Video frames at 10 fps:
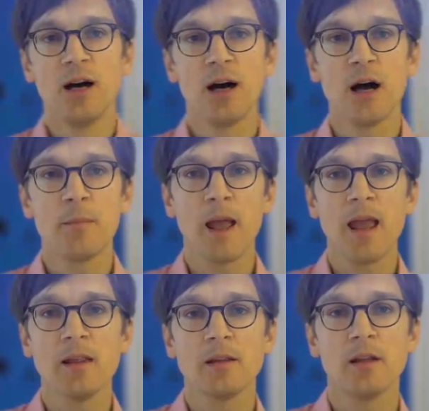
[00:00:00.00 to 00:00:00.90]
Um,
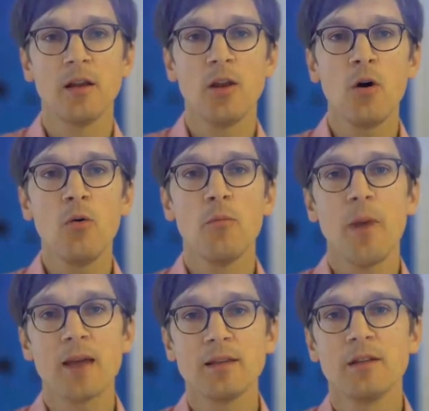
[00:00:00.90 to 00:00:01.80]
and no
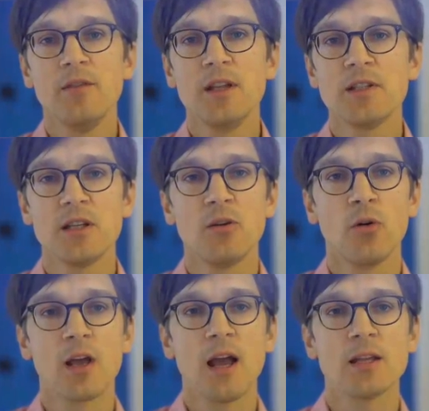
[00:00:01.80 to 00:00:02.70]
method wins in
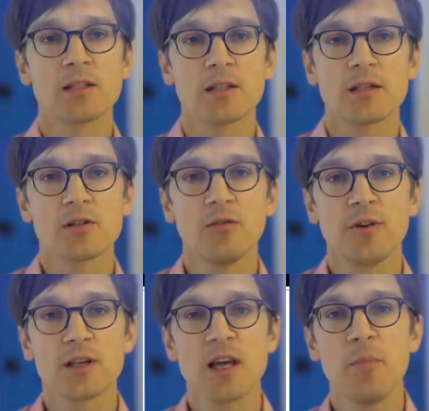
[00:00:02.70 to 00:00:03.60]
all cases. So,
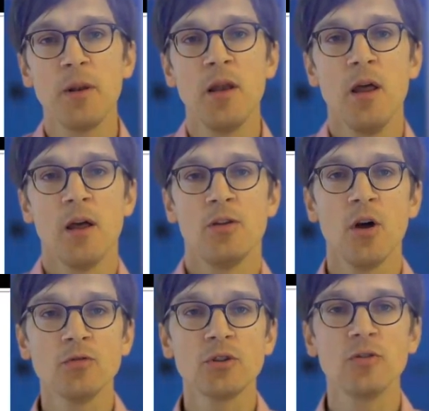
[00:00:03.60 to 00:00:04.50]
for example,
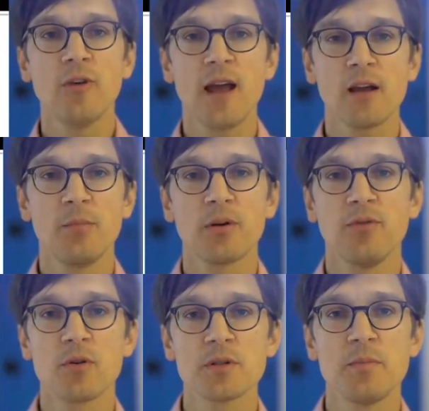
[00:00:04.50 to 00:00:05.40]
node to vec
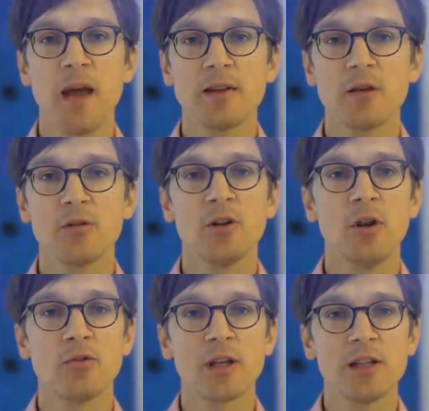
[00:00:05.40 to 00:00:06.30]
performs better on a
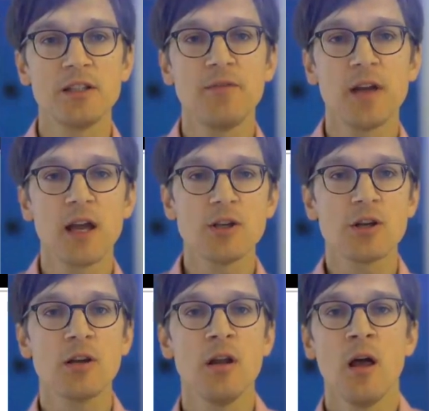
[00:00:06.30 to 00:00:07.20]
node
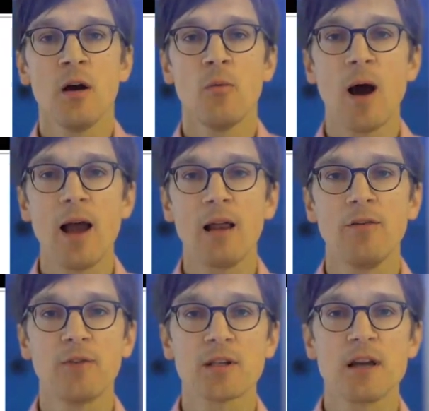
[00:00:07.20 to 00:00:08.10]
classification, while,
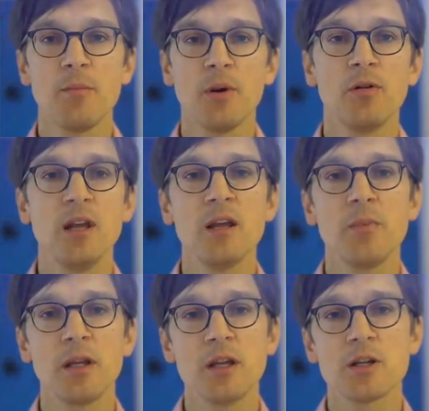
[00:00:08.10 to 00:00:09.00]
for example, on link
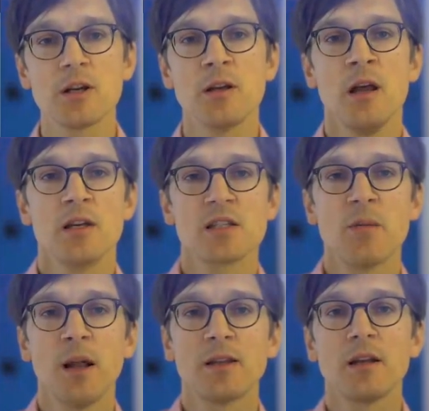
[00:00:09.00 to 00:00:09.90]
prediction,
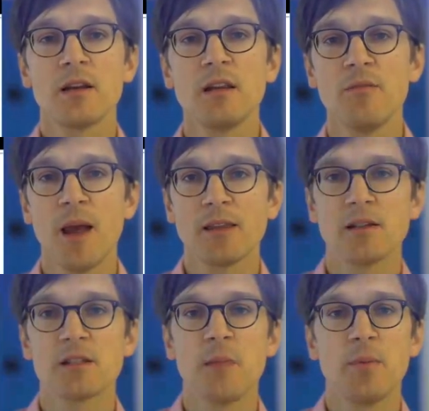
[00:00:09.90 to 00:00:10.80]
some alternative
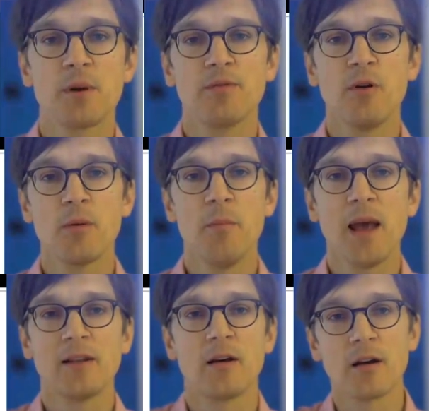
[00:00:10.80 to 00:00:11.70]
methods may perform
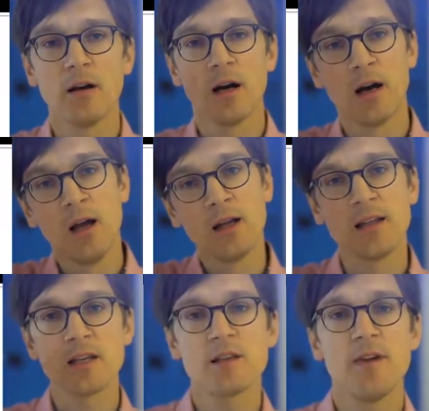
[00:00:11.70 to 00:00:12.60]
better. Uh,
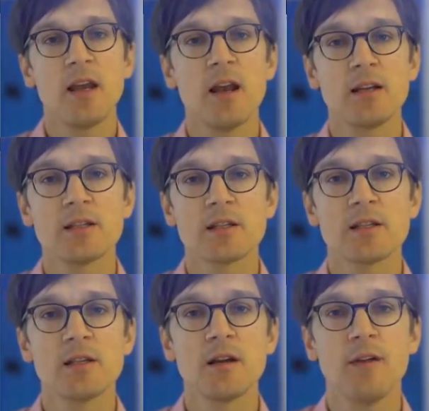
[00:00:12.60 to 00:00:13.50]
there is a very nice
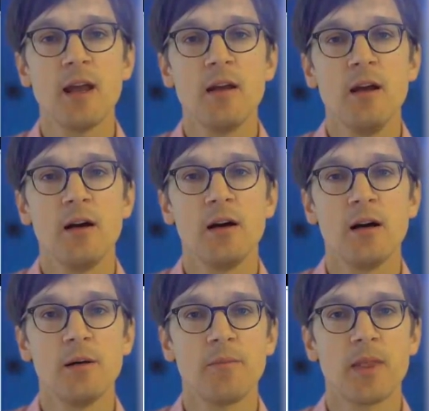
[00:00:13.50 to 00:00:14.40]
survey um,
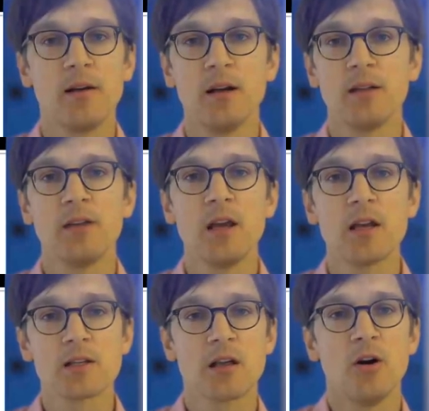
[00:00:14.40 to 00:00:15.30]
uh, three
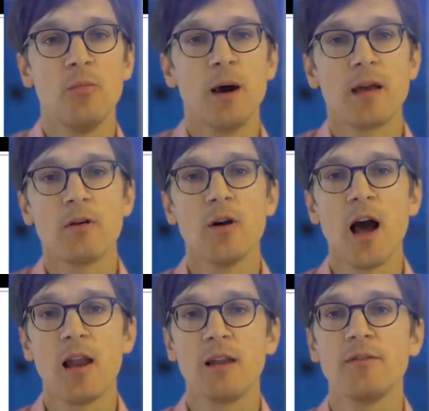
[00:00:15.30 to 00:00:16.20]
years ago by
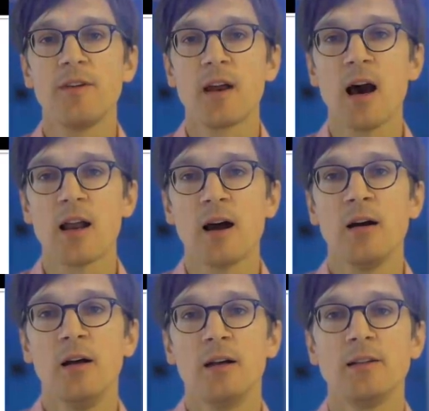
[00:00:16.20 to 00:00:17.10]
Goyal and Ferrara
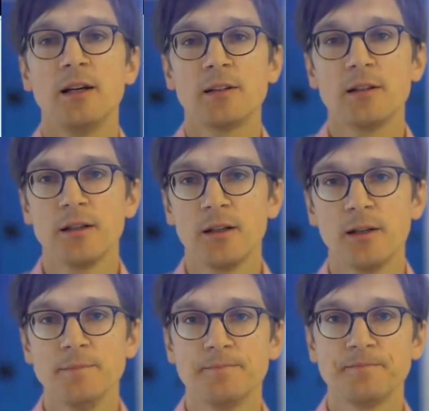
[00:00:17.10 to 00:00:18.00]
that
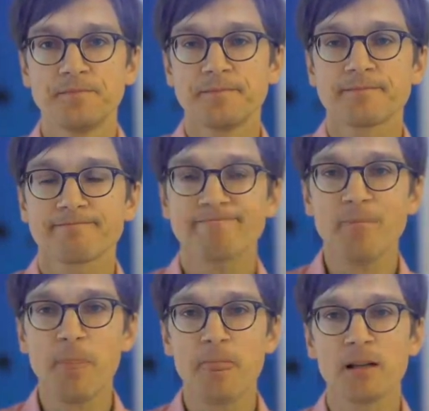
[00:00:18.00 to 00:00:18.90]
uh,
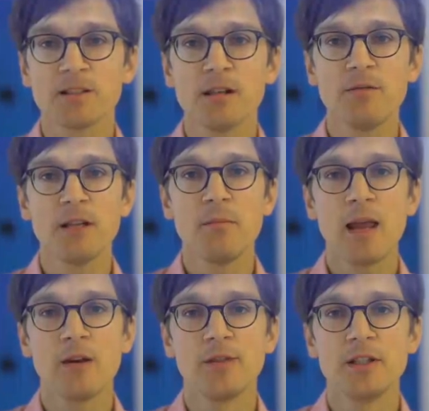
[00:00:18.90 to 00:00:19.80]
surveyed
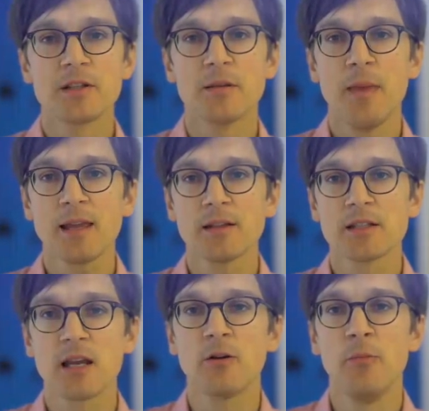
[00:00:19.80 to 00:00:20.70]
many of these
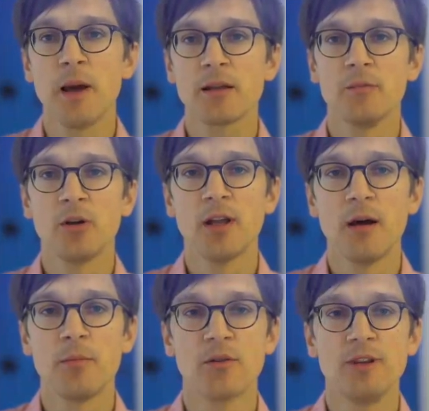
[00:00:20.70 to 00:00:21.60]
methods and compared them on a
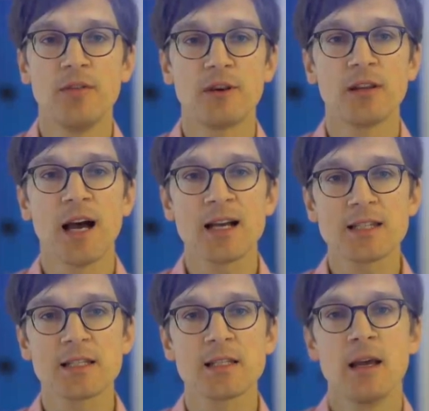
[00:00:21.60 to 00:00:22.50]
number of different
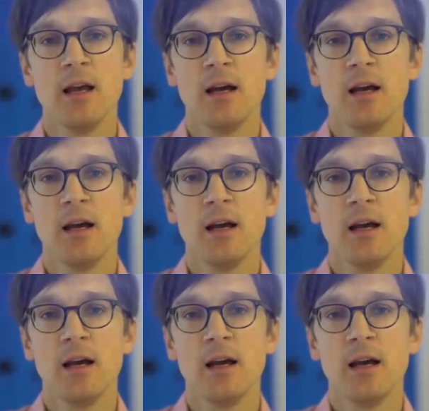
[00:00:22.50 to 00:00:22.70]
tasks.